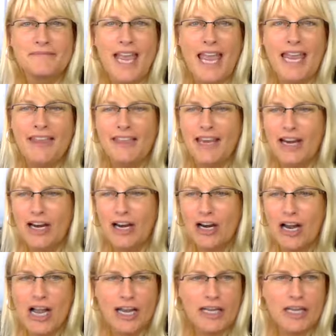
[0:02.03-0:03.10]
Hey there,
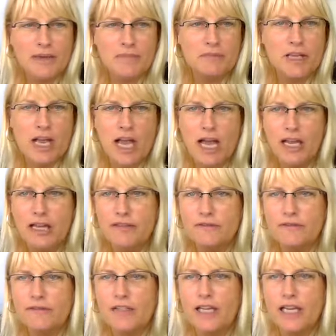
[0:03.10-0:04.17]
I am
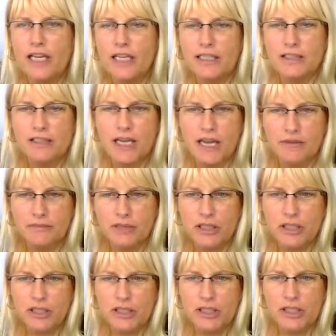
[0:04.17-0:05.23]
live and I'm going
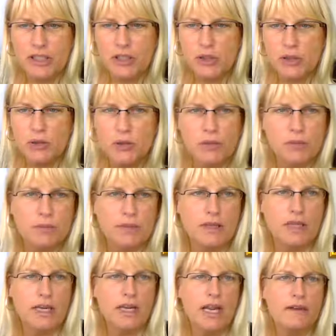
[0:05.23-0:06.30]
to assume
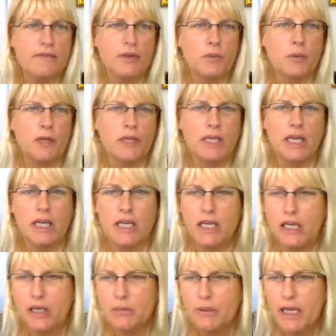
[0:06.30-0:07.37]
that everyone can
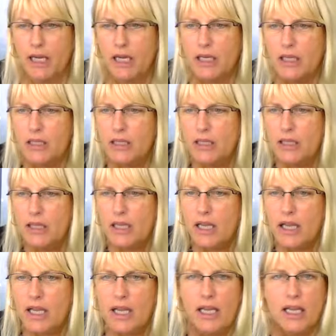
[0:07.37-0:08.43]
hear me
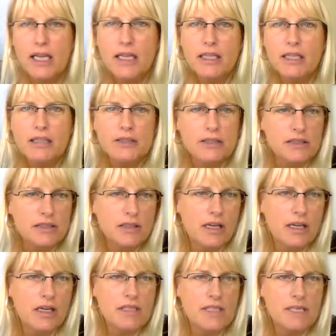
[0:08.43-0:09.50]
and
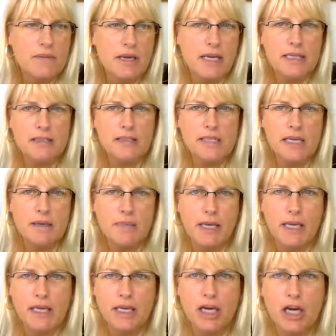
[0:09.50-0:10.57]
see
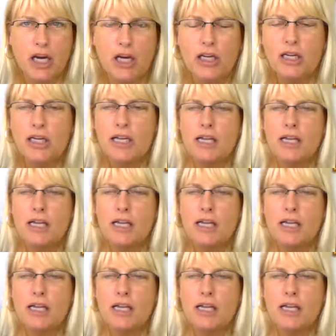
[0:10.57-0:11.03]
me here.